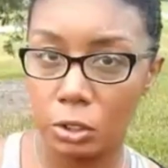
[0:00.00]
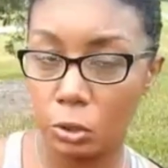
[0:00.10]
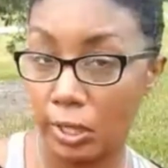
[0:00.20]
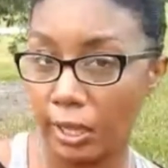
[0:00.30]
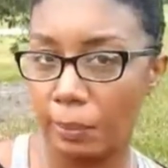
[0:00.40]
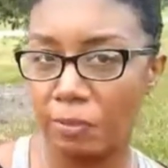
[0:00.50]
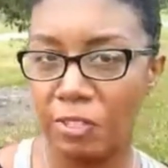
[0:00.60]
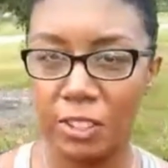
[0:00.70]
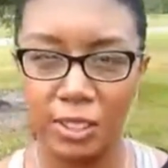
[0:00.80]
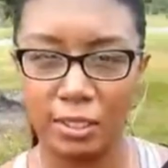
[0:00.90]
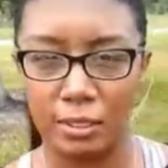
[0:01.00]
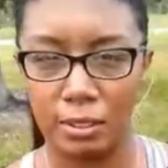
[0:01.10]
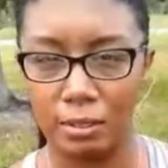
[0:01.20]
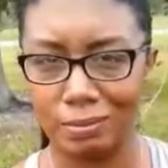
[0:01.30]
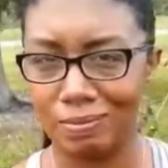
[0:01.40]
straight
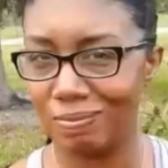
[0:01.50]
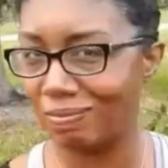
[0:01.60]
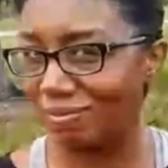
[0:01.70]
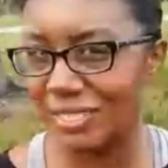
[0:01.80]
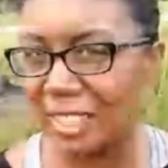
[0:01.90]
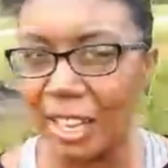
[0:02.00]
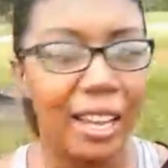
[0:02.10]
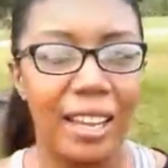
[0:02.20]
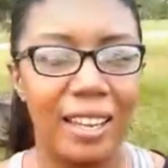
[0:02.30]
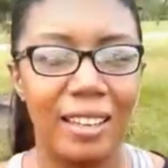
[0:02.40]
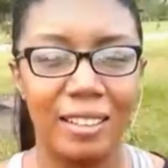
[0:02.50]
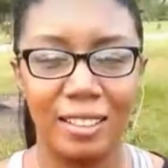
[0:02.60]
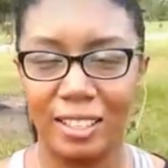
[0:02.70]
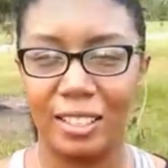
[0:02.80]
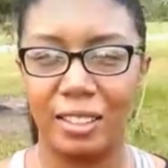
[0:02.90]
versus gay
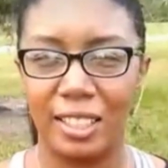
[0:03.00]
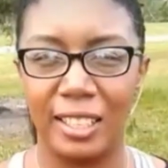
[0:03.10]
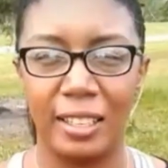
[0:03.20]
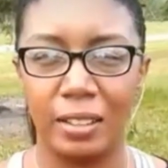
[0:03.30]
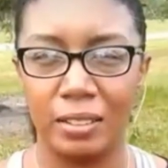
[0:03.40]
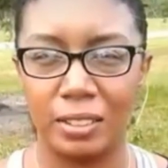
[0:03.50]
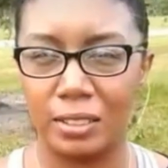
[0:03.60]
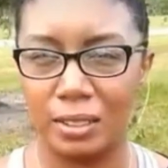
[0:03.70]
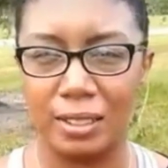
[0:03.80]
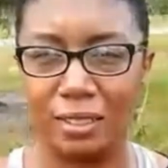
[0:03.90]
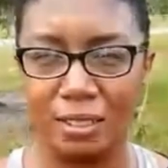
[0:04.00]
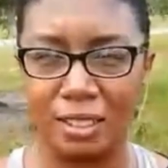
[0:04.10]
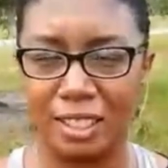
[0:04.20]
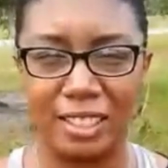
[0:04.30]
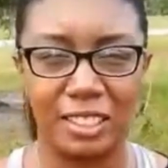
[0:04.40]
kind of things,
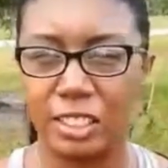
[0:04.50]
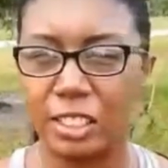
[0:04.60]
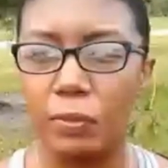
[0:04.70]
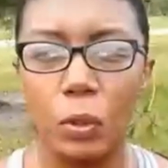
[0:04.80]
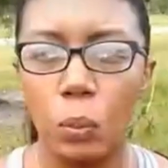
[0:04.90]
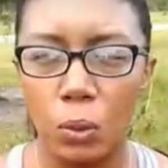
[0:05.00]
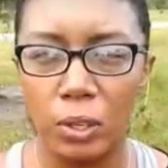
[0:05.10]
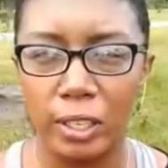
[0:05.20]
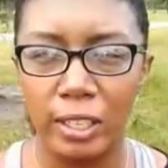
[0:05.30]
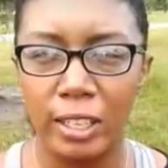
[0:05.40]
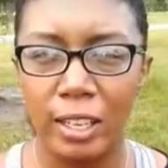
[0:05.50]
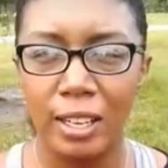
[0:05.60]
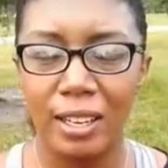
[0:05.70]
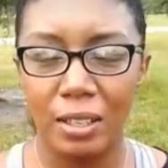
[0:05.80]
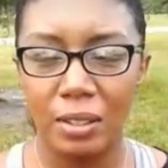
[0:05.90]
kind of civil war,
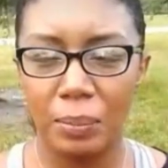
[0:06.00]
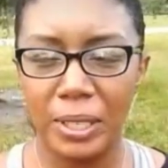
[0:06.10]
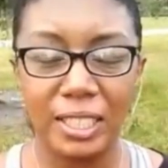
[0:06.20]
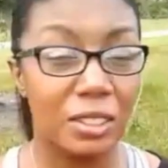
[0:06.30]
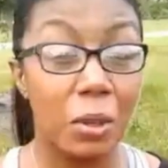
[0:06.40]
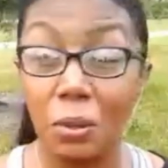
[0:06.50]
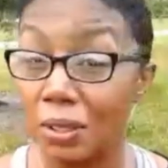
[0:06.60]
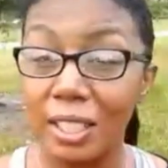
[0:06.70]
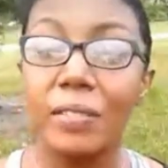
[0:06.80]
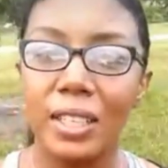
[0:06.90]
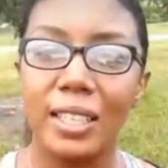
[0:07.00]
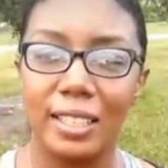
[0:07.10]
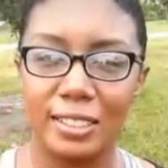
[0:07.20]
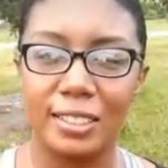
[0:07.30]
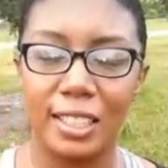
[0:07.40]
because the whole thing
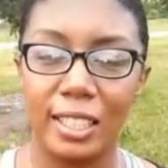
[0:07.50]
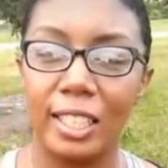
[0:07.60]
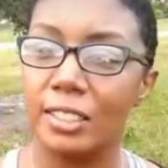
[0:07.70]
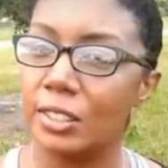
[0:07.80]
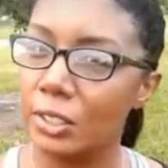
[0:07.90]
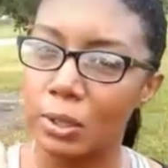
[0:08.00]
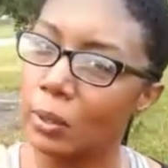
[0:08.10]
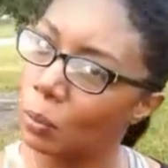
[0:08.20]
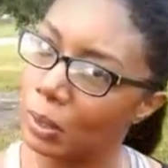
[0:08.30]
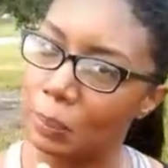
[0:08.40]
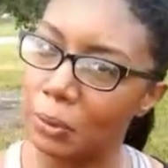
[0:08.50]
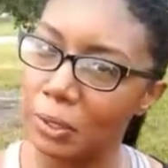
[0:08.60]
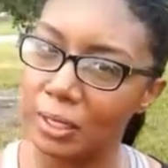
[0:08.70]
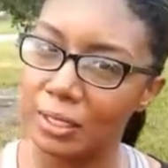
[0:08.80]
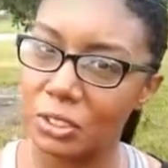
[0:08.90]
really is silly, because there's only one
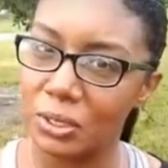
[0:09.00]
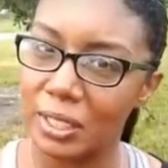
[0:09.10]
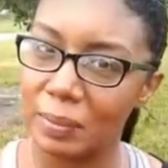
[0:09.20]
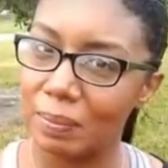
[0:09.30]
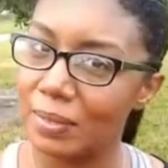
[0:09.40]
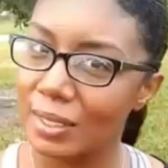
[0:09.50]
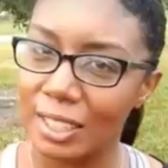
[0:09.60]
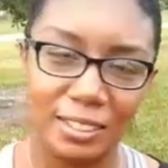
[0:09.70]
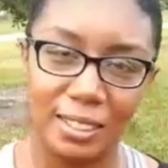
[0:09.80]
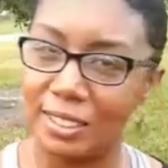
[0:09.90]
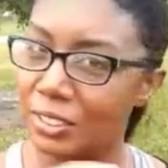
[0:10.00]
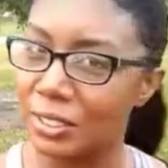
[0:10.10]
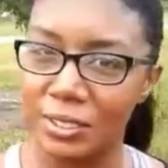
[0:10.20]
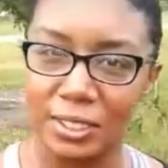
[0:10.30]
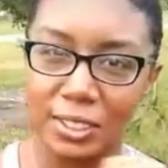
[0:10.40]
porn industry.
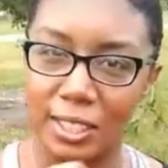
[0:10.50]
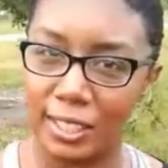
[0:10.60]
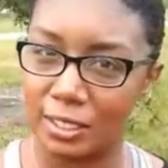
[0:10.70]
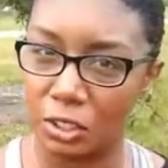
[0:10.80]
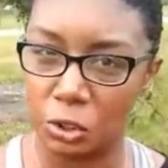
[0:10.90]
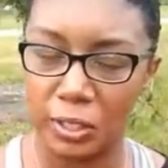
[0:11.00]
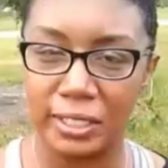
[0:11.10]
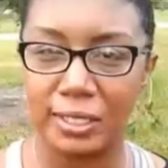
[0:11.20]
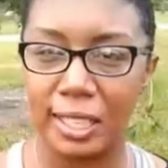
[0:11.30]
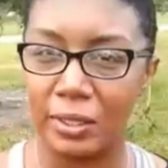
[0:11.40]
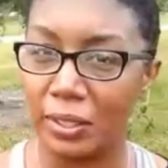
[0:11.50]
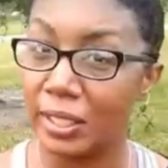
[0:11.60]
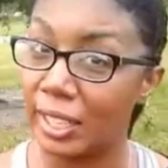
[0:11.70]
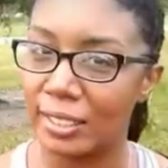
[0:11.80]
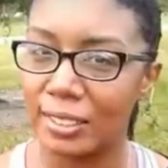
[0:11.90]
There's no such thing as a straight side or
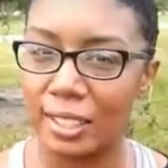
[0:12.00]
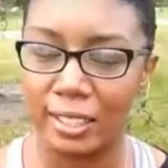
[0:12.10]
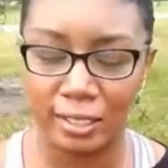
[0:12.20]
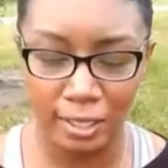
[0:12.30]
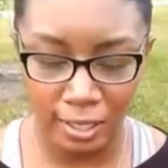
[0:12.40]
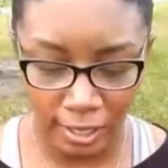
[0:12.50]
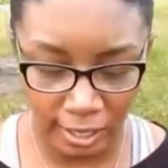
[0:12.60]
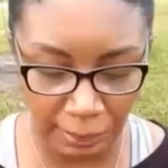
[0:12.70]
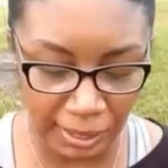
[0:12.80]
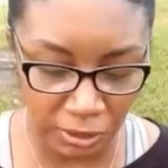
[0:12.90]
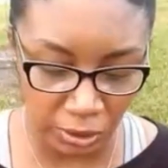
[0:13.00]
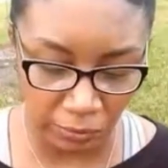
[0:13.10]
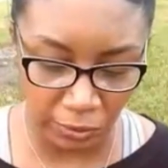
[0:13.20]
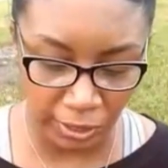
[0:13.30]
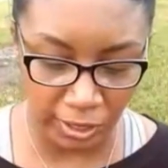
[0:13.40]
a gay side. And I'm
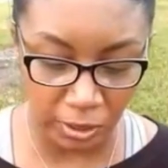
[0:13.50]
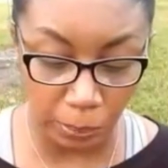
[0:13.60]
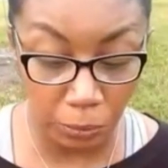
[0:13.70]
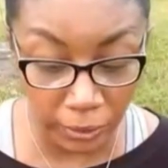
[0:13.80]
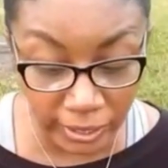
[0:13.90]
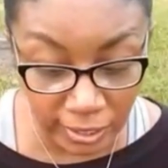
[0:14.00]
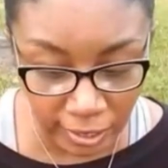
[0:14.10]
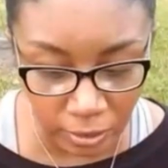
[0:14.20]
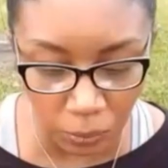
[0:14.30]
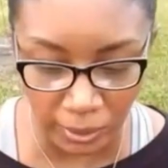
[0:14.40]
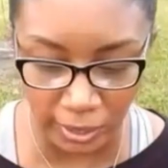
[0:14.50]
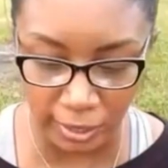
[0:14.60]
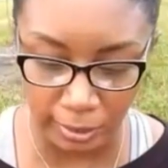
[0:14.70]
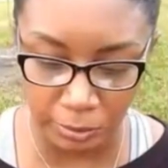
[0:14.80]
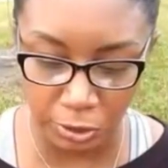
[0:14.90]
actually very disappointed when
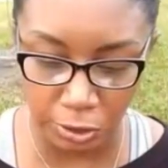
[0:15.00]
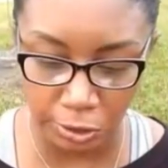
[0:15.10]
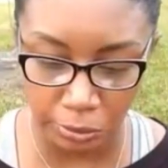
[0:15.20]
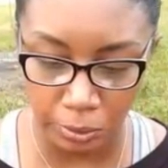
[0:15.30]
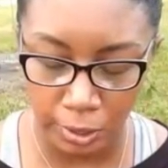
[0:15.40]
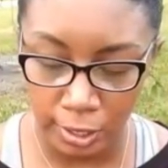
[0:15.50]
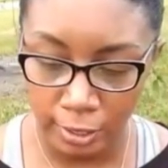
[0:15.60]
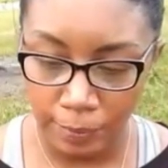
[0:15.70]
it comes to